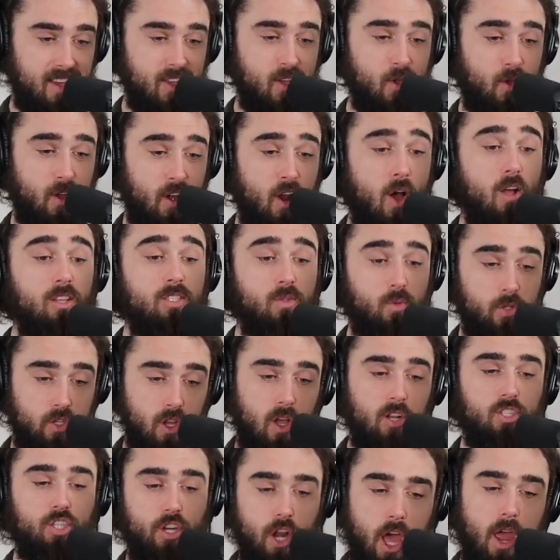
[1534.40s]
You can also
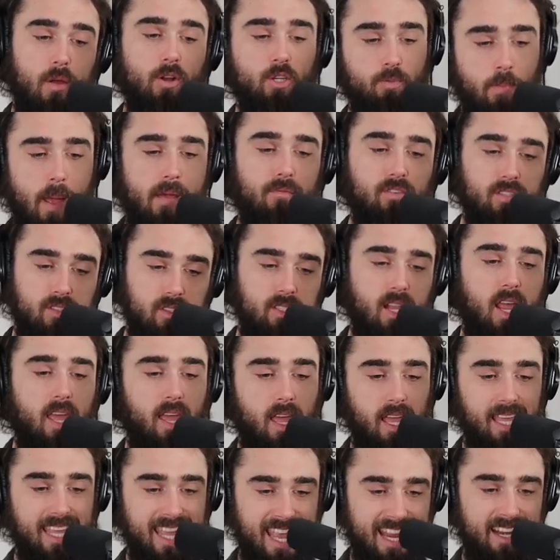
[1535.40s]
indulge in Irish beverages
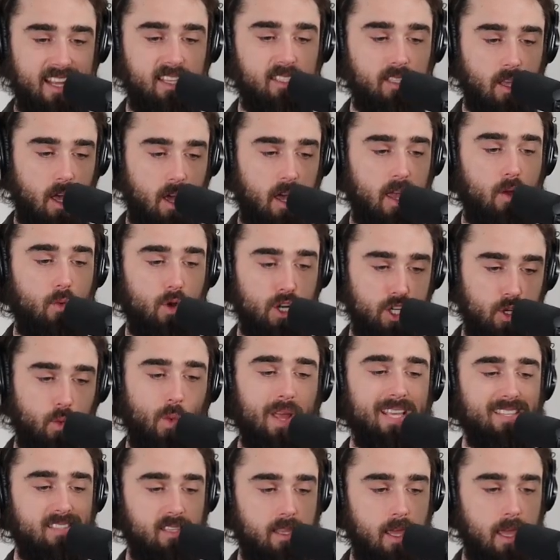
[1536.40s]
like Guinness Irish
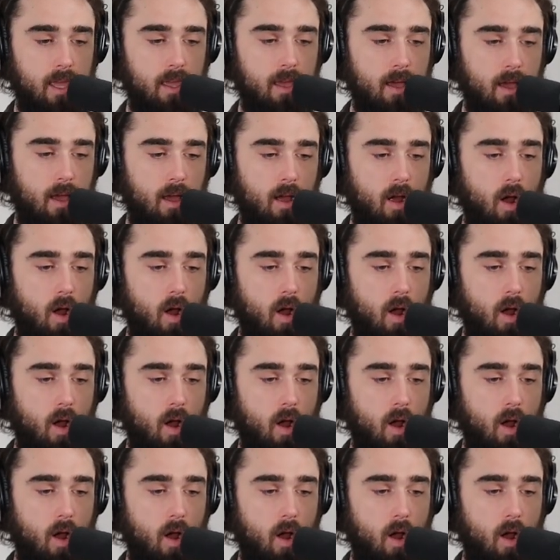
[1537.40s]
whiskey